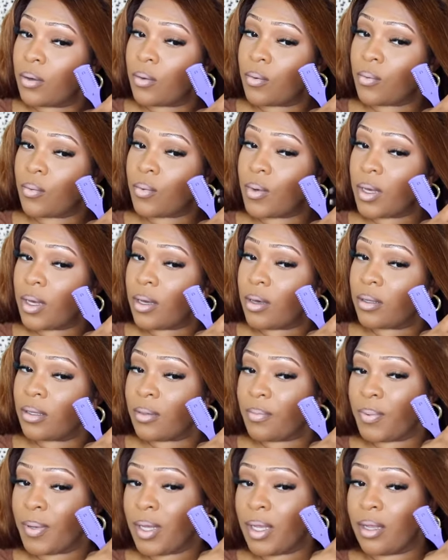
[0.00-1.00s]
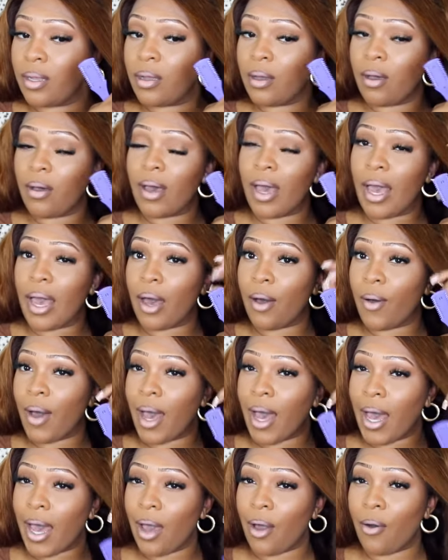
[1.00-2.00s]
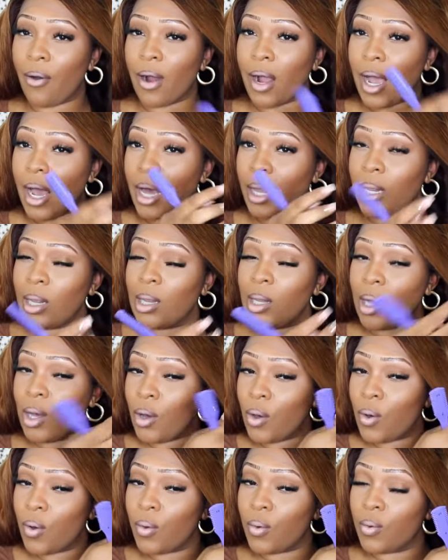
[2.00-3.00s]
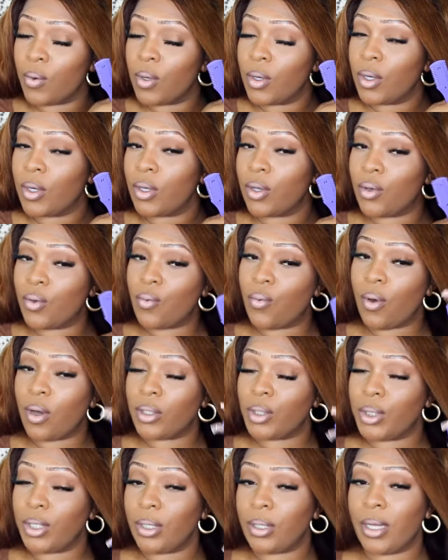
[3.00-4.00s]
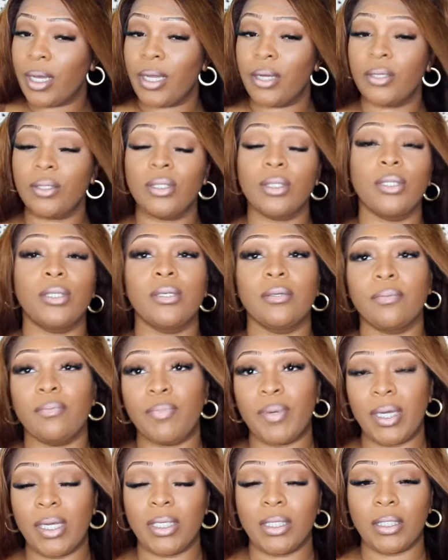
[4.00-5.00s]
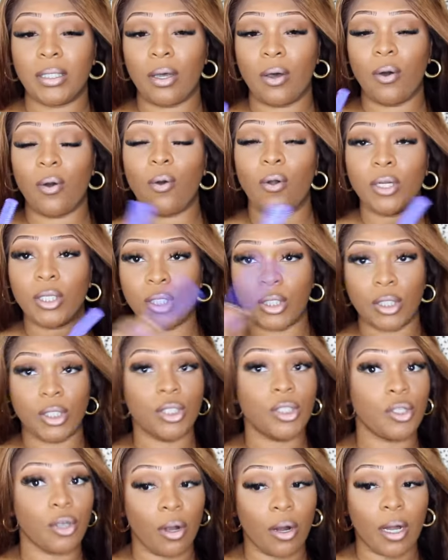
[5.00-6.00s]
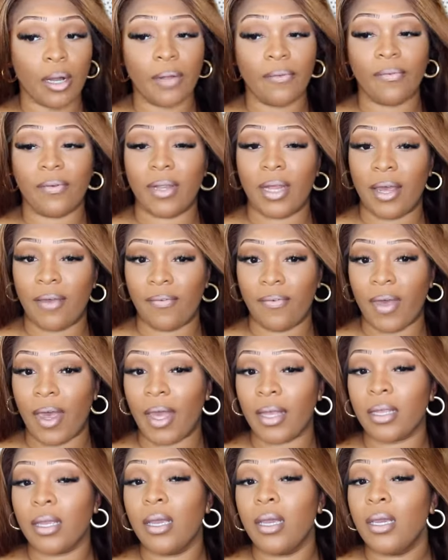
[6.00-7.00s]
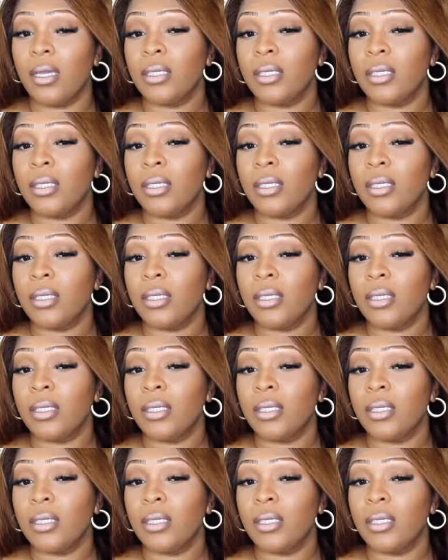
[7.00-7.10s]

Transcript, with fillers: will depend on how high or how low you want your layers to be, so, or to start for that fact.